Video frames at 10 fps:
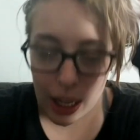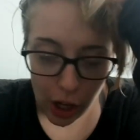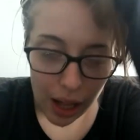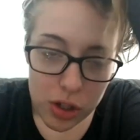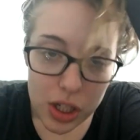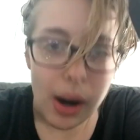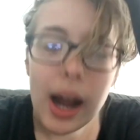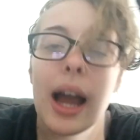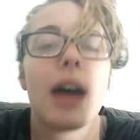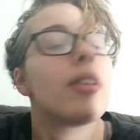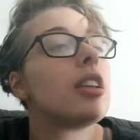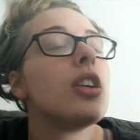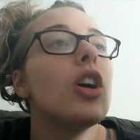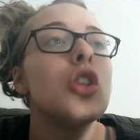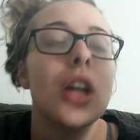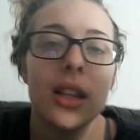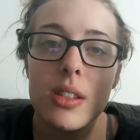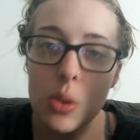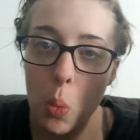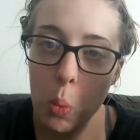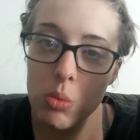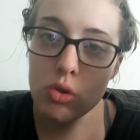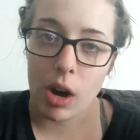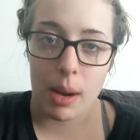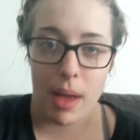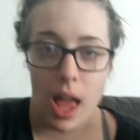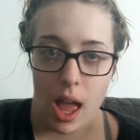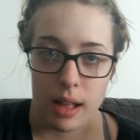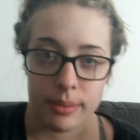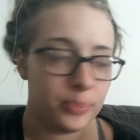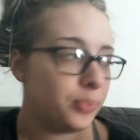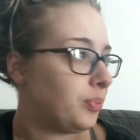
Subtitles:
I got out of the shower. I have had no chance to dry my hair.